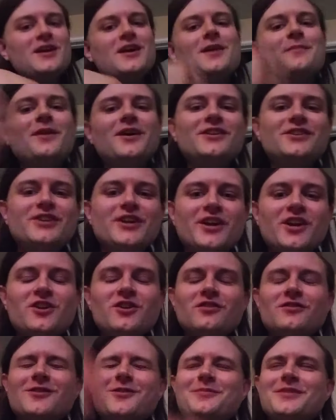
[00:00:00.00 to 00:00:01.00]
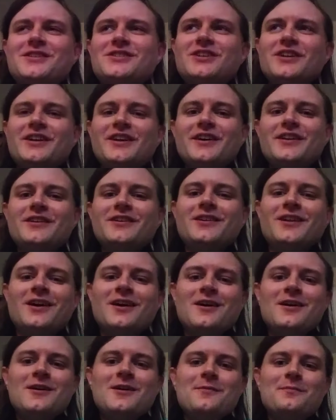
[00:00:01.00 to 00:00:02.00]
It might take you a little bit to get it,
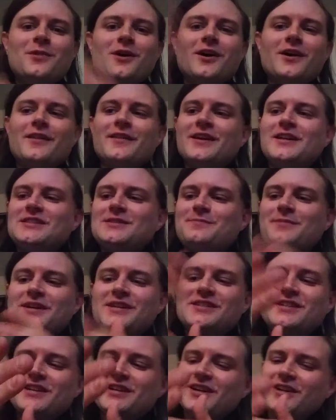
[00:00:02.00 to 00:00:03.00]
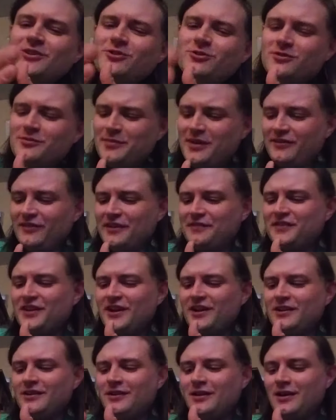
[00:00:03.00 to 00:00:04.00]
but that's basic. Can I do it with my left
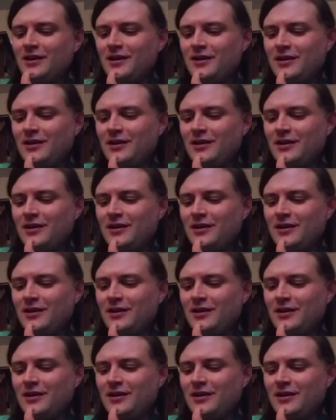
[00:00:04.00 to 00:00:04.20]
hand?